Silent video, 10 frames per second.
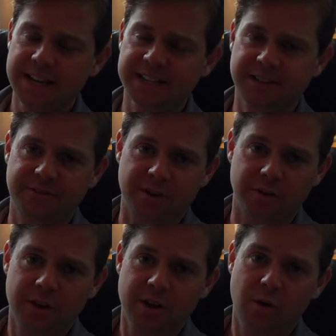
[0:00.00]
is if
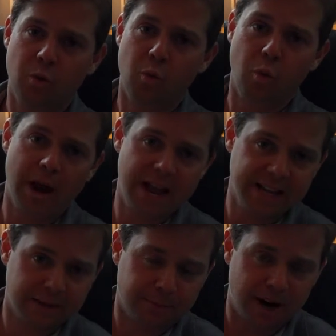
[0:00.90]
they're way
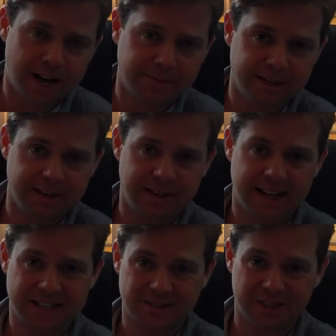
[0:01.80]
at the bottom end of
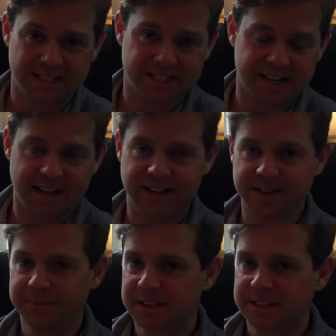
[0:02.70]
that, so let's say
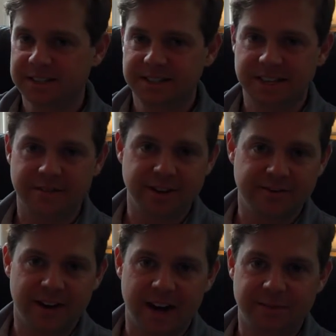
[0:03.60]
the
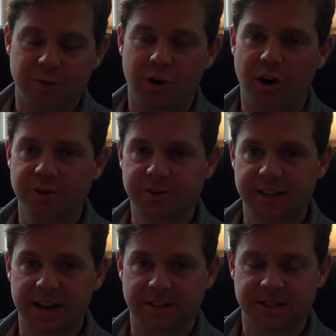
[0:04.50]
$75,000 to
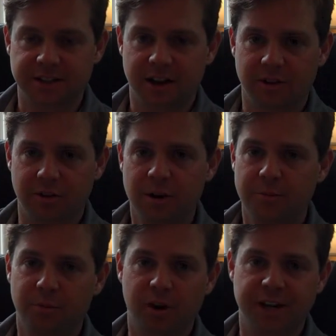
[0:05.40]
$100,000
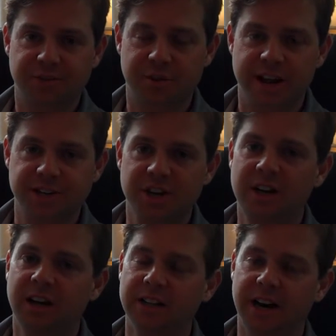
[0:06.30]
price range,
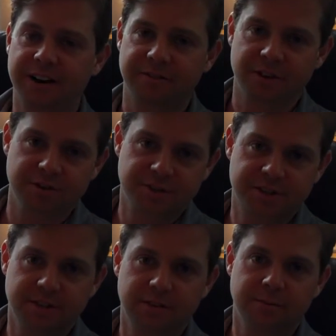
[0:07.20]
a lot of
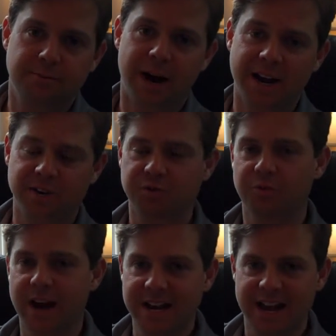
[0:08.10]
those buyers
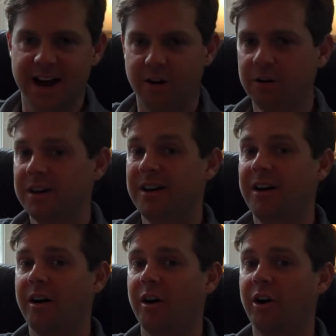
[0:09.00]
right now
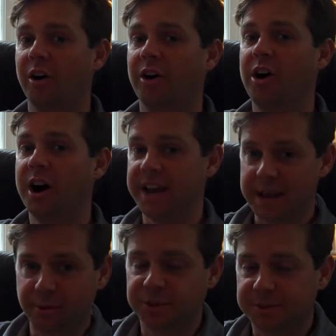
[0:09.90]
are
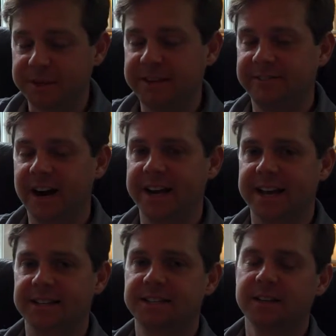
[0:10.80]
unable to be
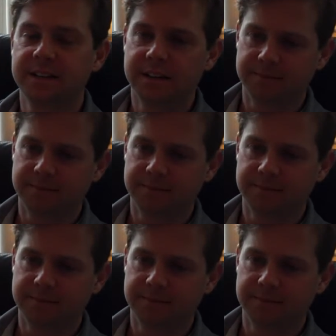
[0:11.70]
financed.